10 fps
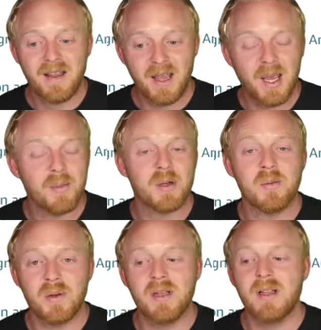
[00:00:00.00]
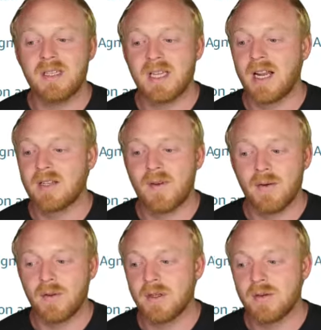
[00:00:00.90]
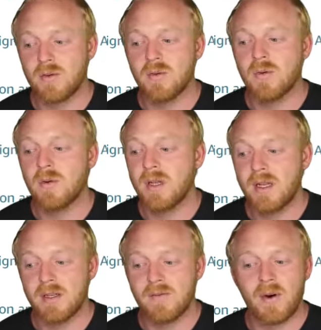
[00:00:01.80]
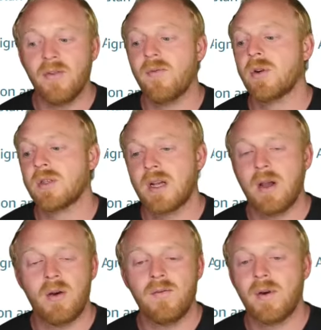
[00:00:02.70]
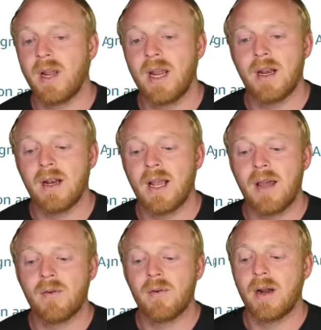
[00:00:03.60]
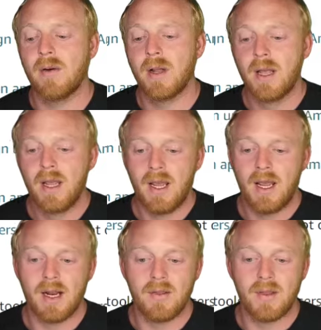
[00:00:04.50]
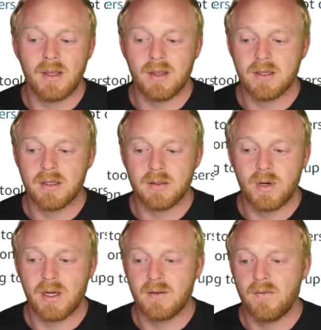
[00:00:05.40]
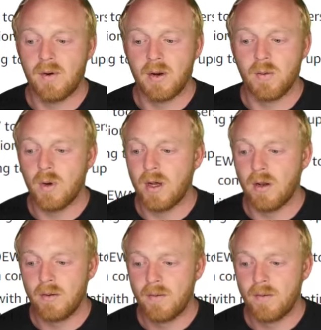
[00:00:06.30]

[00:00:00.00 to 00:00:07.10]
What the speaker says: am completely satisfied with this tool. It is very versatile and very handy to have around, and I think this is priced very well.